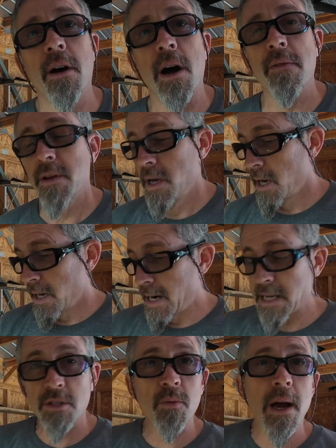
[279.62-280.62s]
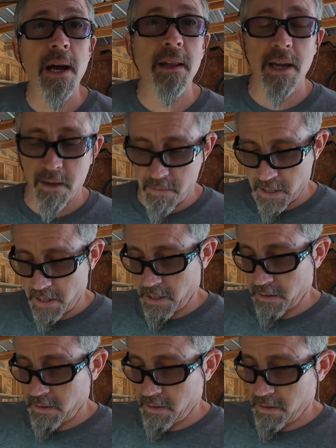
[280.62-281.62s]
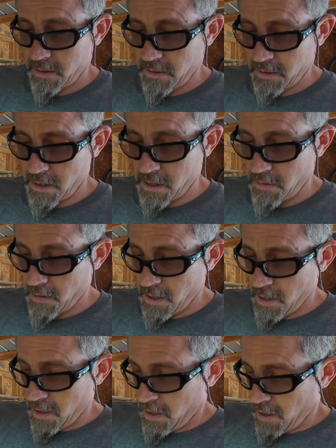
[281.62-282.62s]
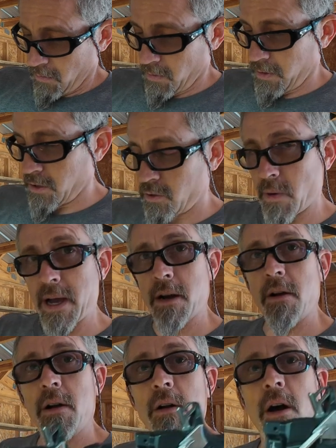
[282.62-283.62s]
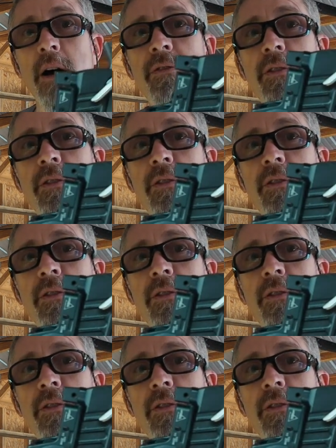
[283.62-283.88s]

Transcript: off. And that's the way I like my guns. So, with the sweat guard off,